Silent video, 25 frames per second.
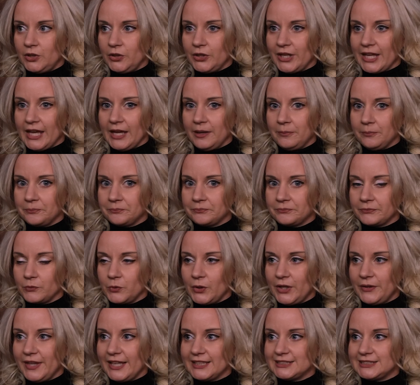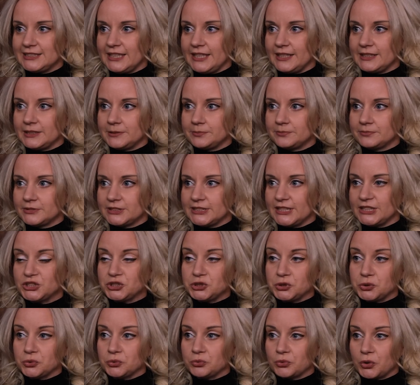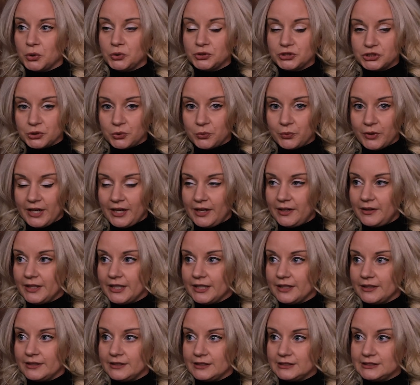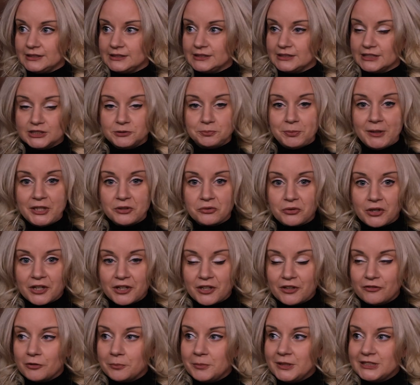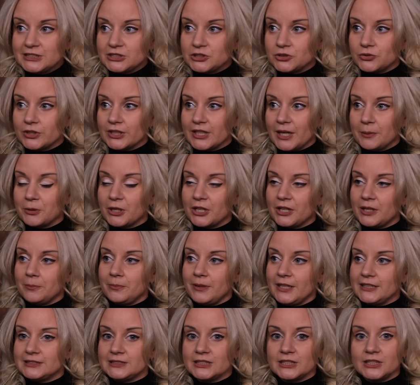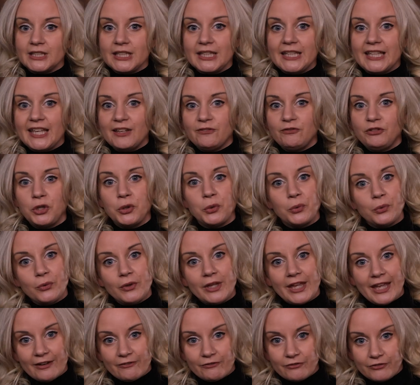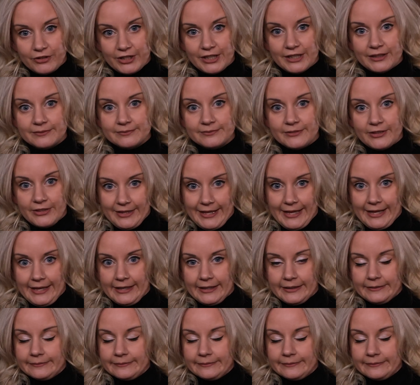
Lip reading: okay. Well, that's it. Since you rolled so well, and this is a speedrun of a mystery, I'm gonna basically give you everything.